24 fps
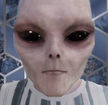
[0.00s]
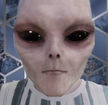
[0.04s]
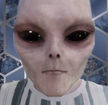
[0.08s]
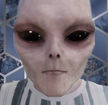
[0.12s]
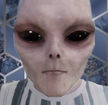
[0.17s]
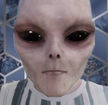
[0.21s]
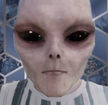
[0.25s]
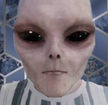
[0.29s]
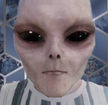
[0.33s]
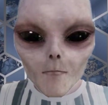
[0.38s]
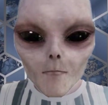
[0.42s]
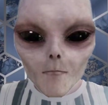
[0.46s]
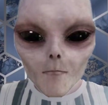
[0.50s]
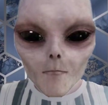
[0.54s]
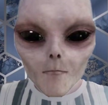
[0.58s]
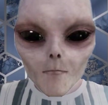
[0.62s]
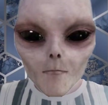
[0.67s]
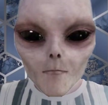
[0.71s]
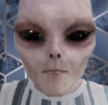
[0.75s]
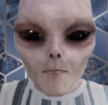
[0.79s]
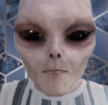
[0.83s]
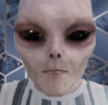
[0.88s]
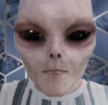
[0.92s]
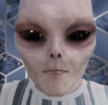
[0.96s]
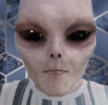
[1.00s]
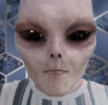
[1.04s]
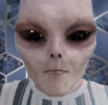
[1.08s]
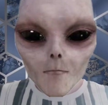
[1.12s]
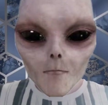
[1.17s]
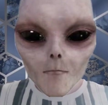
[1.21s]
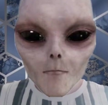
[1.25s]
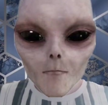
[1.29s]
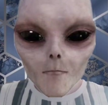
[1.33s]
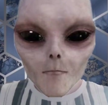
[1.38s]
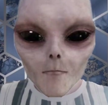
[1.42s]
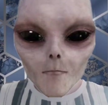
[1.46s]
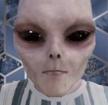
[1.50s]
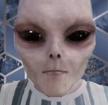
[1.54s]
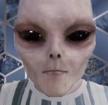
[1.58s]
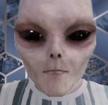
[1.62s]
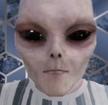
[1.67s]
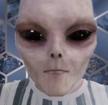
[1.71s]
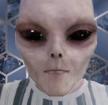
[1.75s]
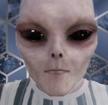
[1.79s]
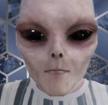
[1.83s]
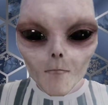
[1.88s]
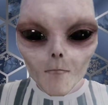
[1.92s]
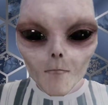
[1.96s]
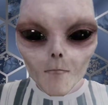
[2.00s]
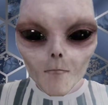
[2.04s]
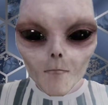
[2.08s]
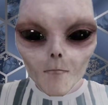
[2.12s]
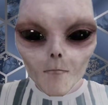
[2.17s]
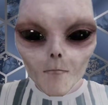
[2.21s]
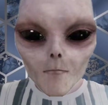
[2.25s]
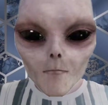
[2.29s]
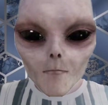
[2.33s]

(no one is talking)